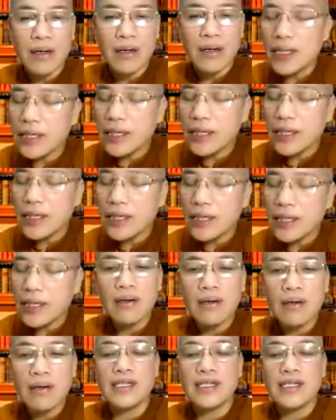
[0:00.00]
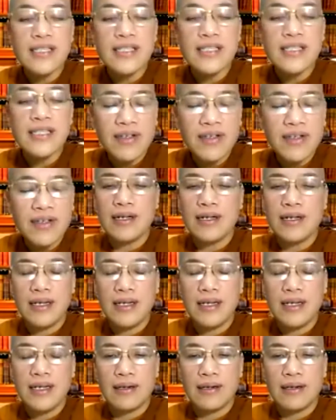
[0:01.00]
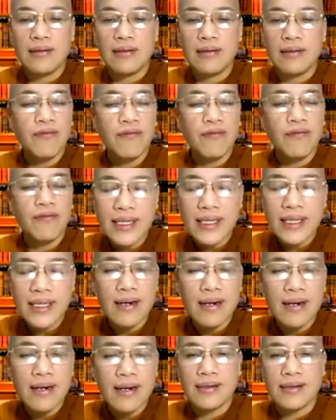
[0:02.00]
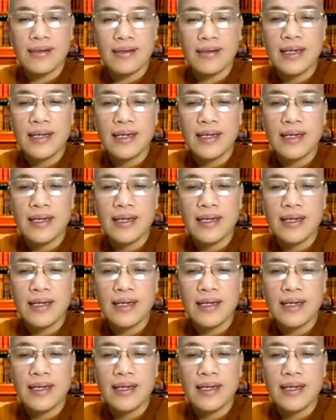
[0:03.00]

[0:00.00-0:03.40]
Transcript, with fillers: It is not severe here, not very serious,